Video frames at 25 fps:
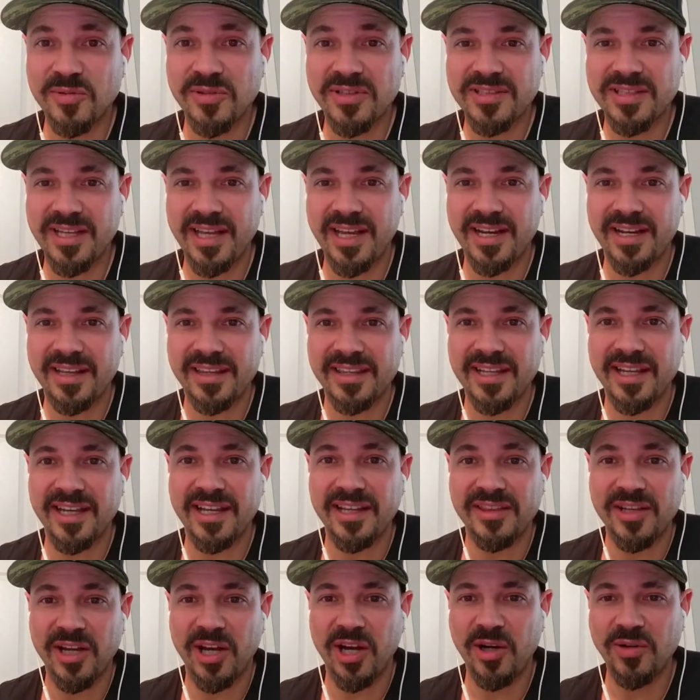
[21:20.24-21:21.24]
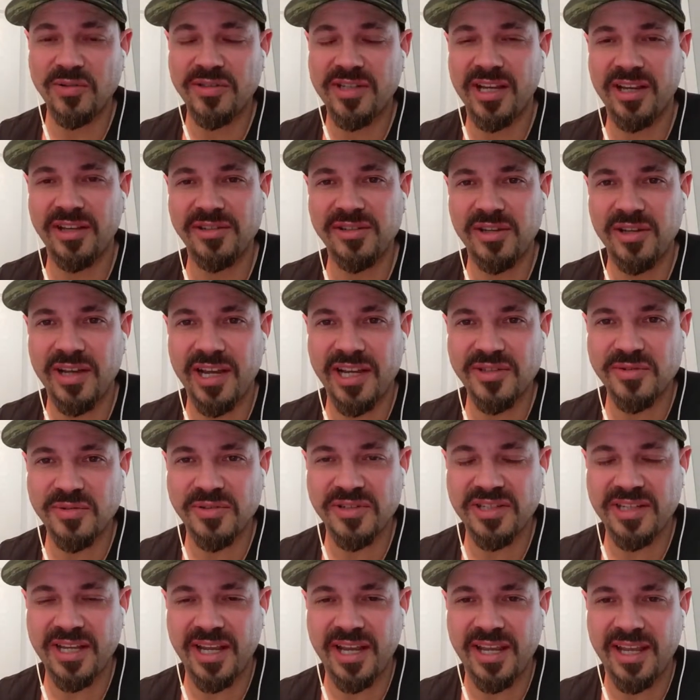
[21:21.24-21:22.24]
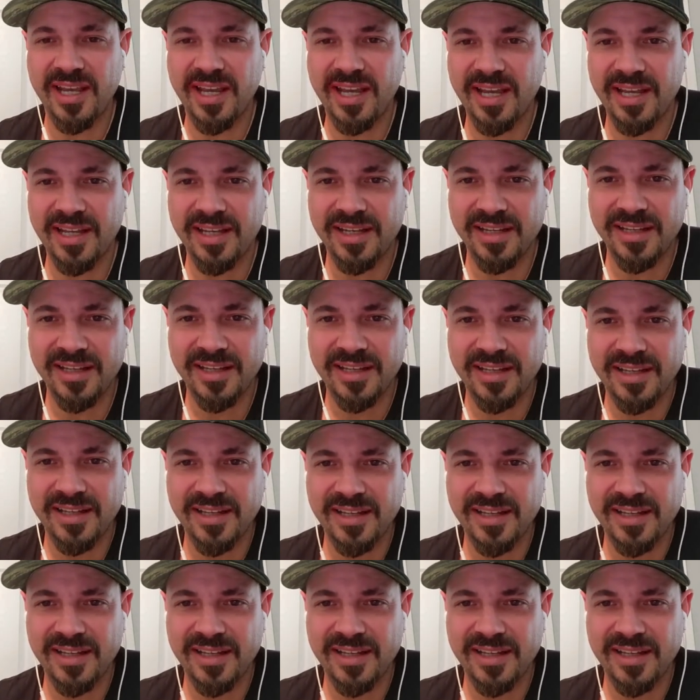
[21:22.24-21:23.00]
this was at the hotel you guys were staying at?